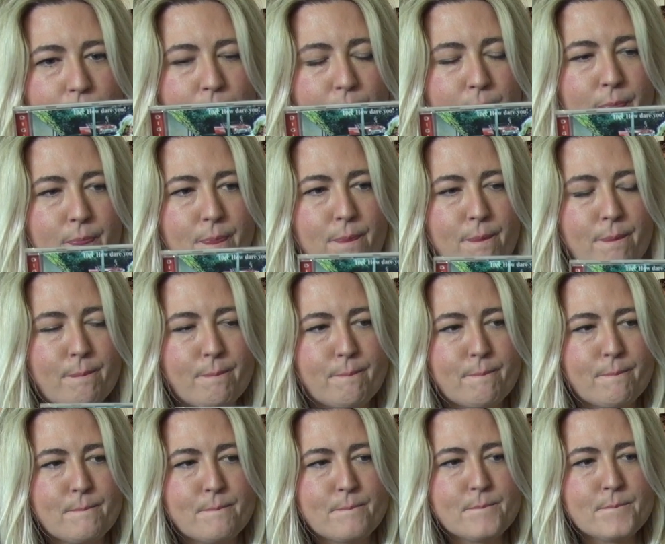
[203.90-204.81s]

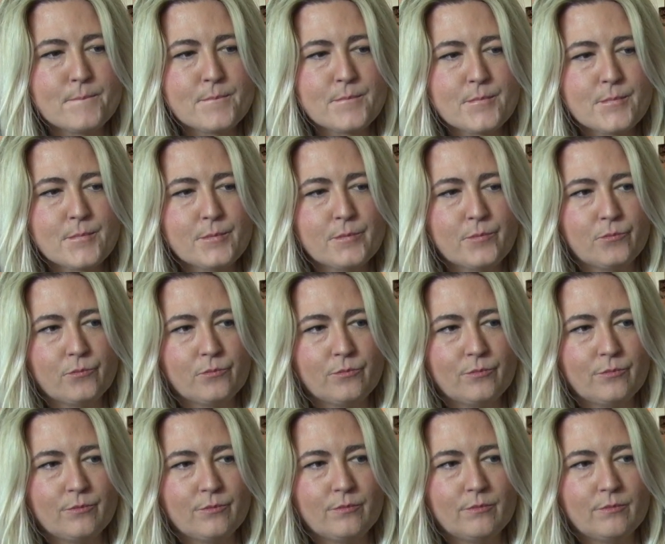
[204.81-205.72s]

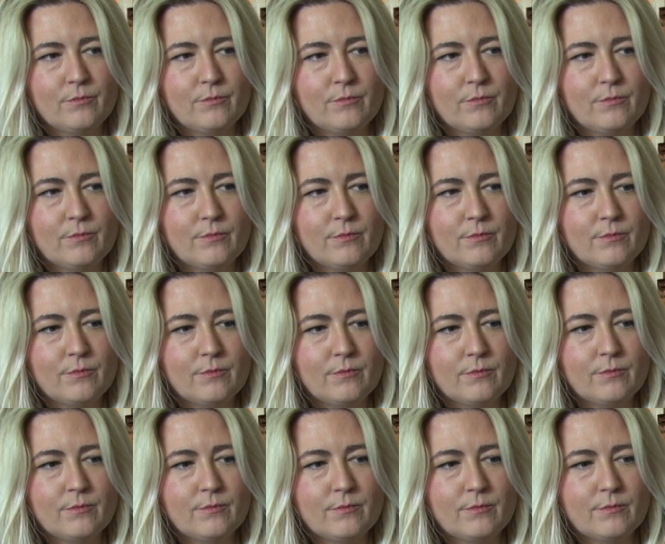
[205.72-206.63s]

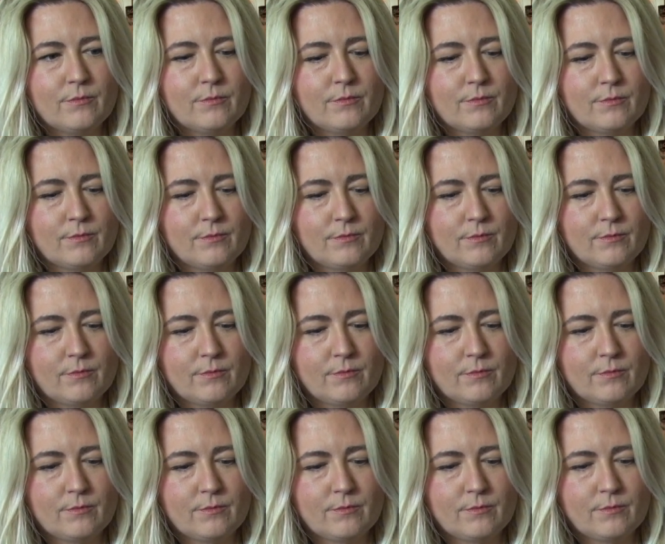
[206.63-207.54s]

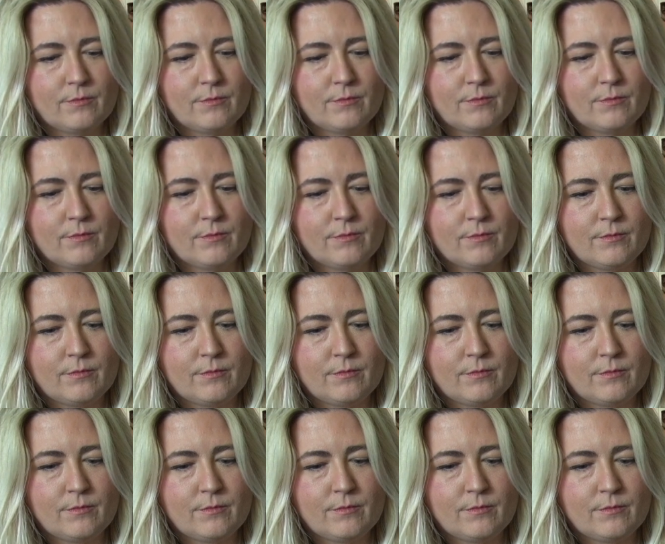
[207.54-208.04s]
No words are spoken by the person on screen.